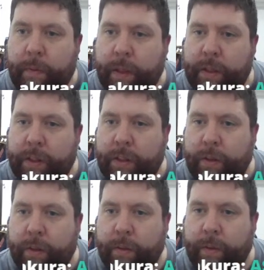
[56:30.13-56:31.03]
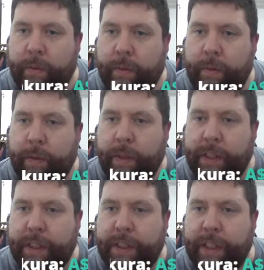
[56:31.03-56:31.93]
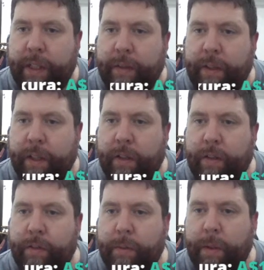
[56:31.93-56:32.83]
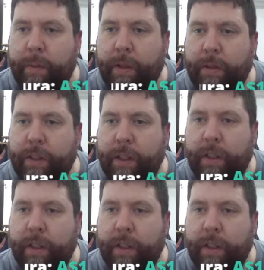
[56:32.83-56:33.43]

scored the one woman Disney 100 from pop culture.